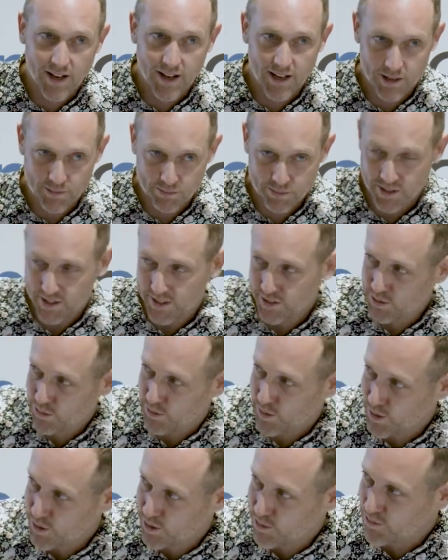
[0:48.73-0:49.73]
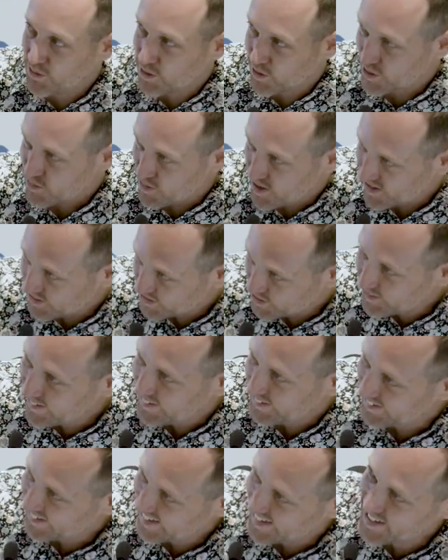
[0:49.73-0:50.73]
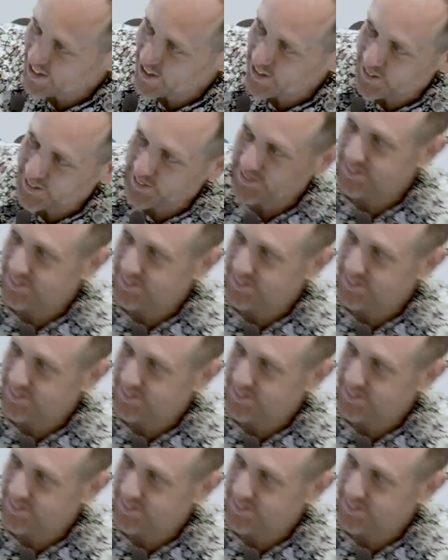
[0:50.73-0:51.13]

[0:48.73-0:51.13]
Uh, please welcome Dr. Michael Doyle. Thank you.